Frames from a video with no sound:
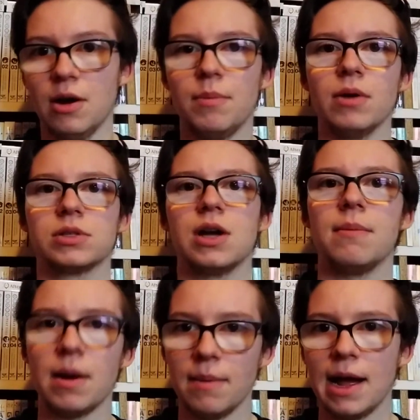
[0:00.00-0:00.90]

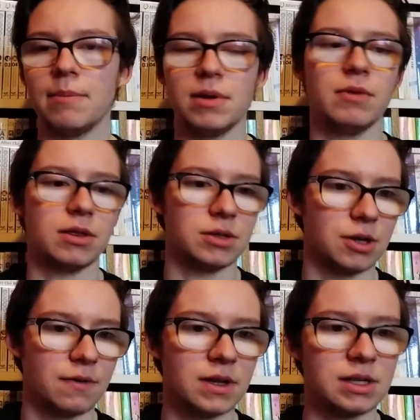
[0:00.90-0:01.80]
Post-op, I'm happy with the
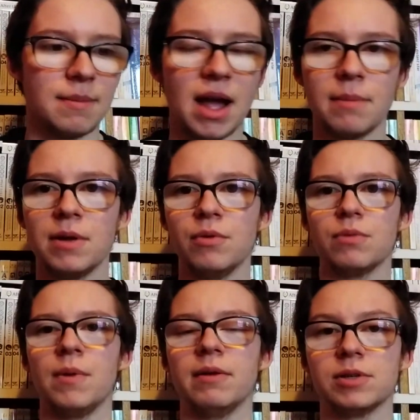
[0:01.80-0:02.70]
service. I'm happy with
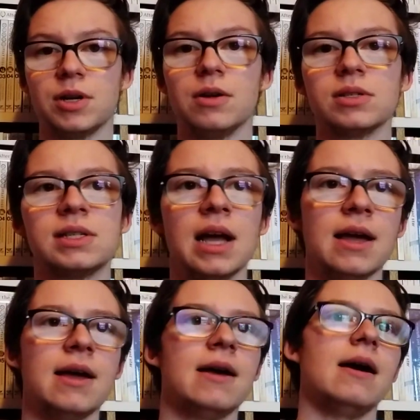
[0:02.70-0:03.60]
my results.
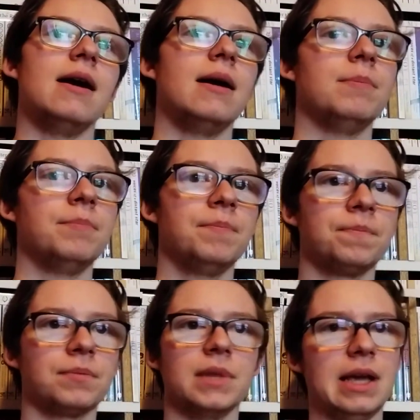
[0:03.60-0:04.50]

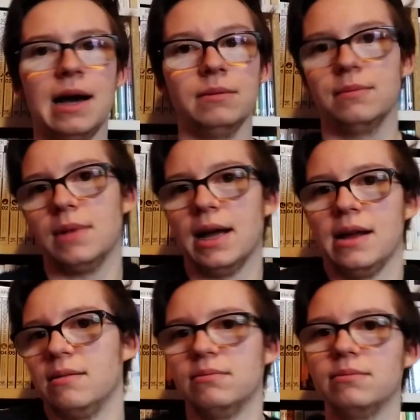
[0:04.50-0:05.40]
Yeah,
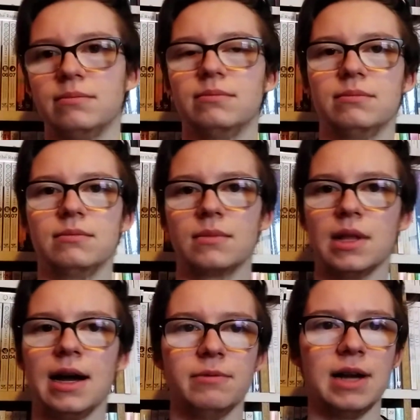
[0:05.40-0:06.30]
I
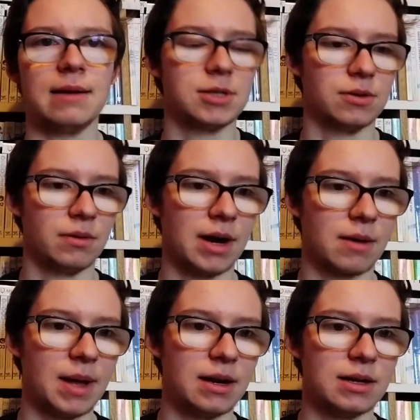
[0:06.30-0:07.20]
would absolutely
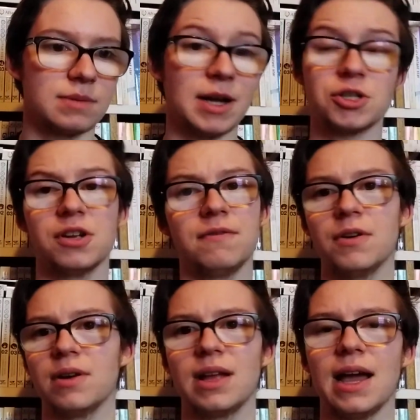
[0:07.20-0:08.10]
recommend it, especially if
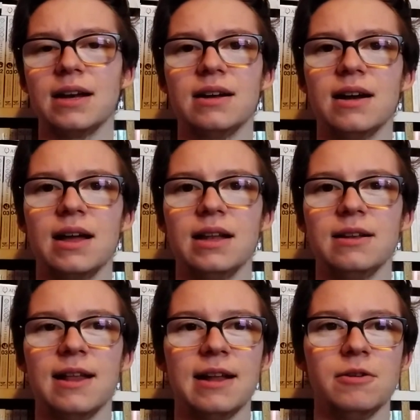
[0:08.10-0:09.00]
you're in Canada
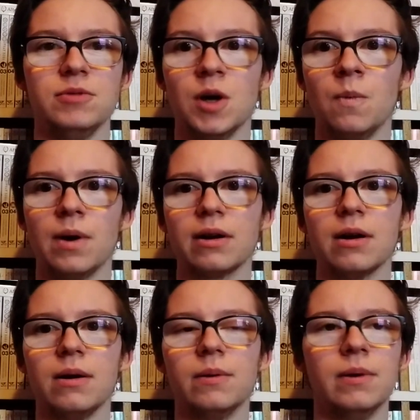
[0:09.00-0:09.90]
and you don't want to
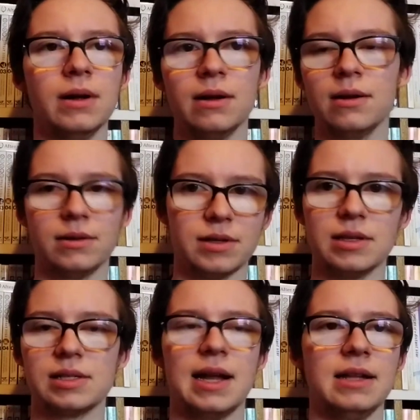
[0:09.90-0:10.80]
go to the
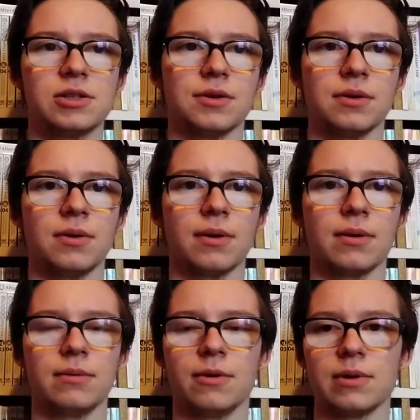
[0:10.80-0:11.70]
States
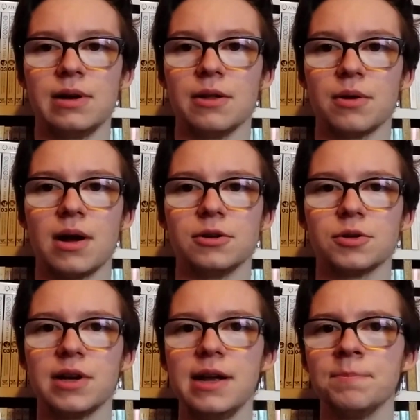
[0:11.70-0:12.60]
or another
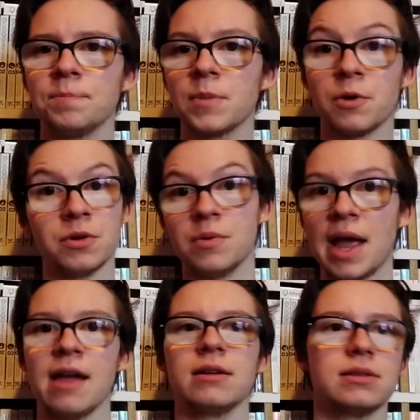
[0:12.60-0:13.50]
country, or you
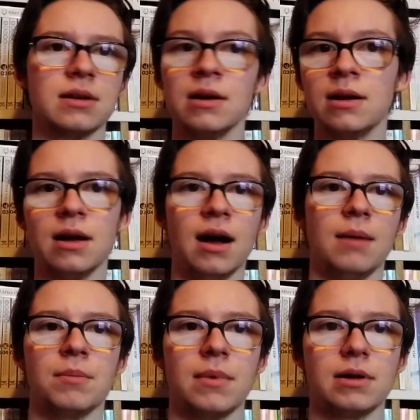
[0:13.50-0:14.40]
can't.
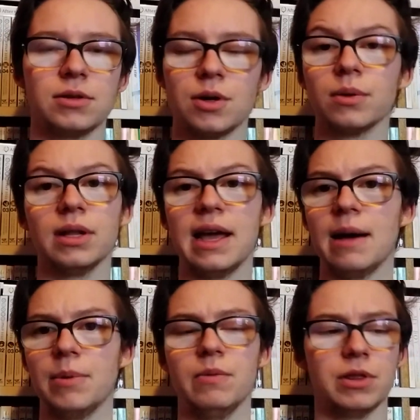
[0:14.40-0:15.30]
Totally
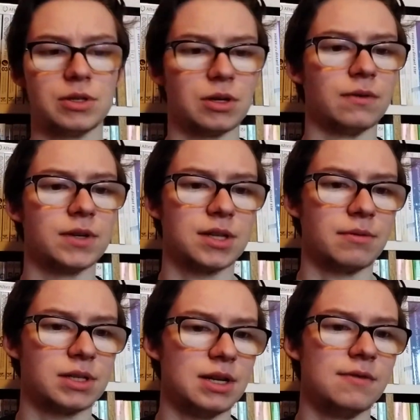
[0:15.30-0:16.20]
happy with the service I
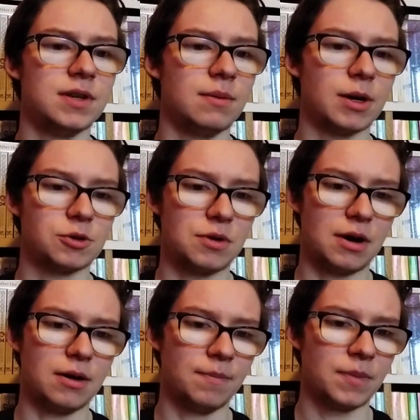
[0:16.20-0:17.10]
received in
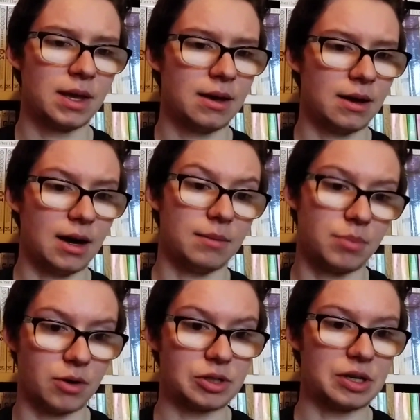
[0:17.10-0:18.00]
Montreal,
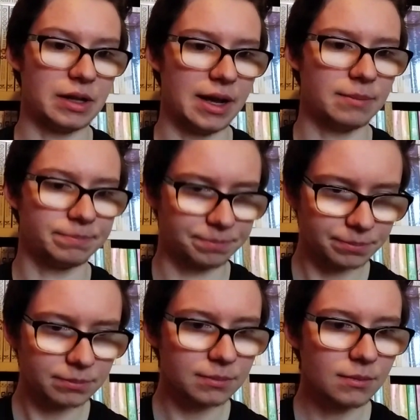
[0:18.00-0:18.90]
personally.
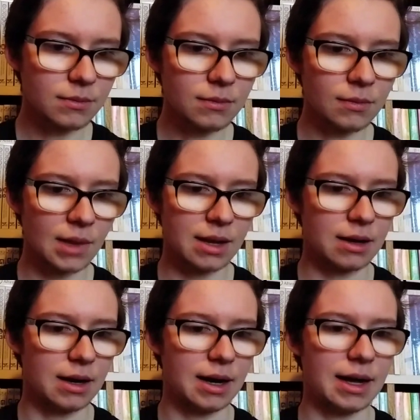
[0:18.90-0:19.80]

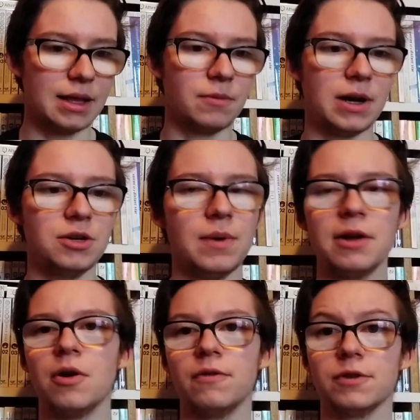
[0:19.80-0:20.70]
And then when do I
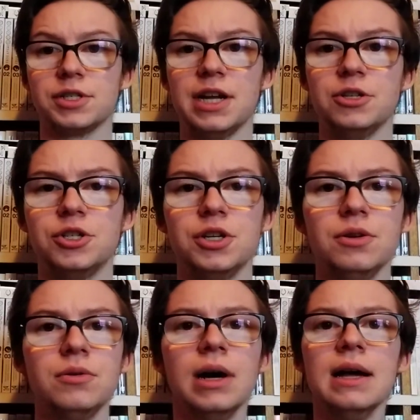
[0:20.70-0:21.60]
go for stage
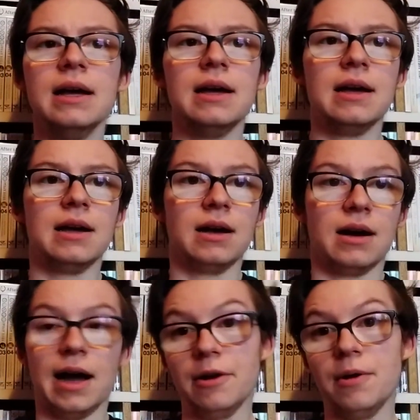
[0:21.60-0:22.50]
2?
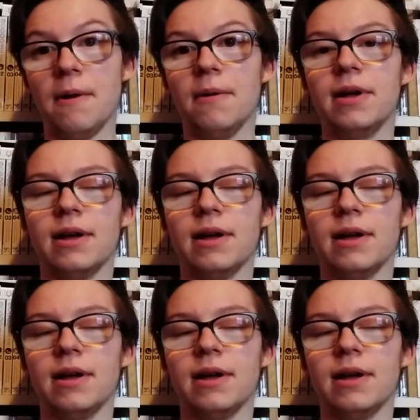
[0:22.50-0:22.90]
I don't know.